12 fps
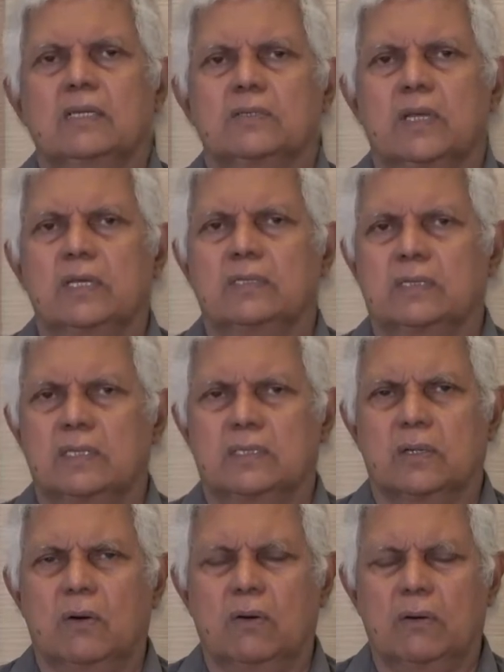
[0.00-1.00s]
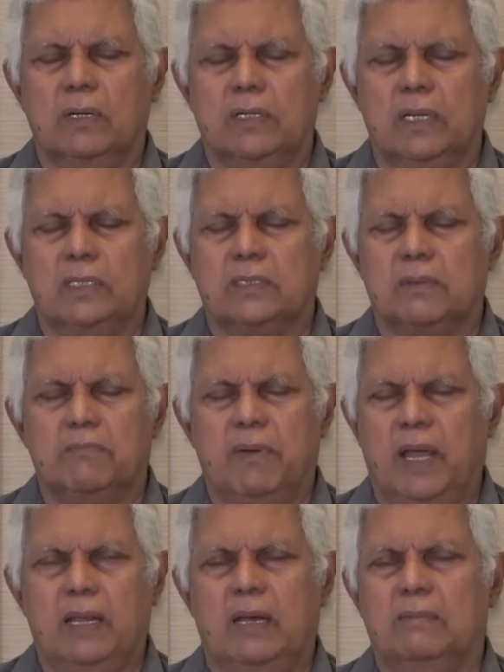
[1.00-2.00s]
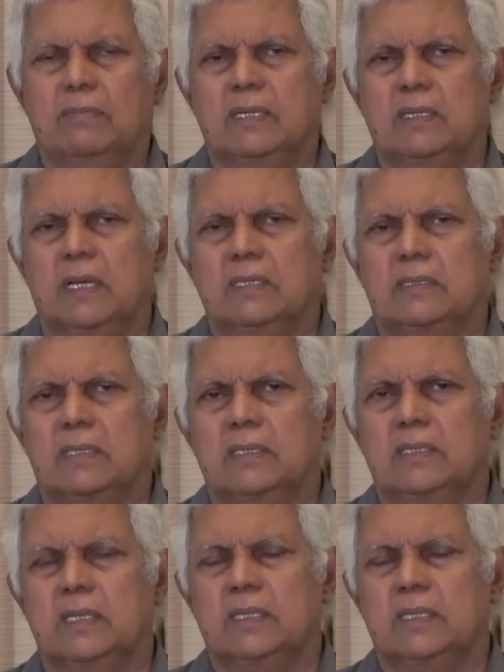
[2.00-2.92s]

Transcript: So it, it's a it's a bad it's a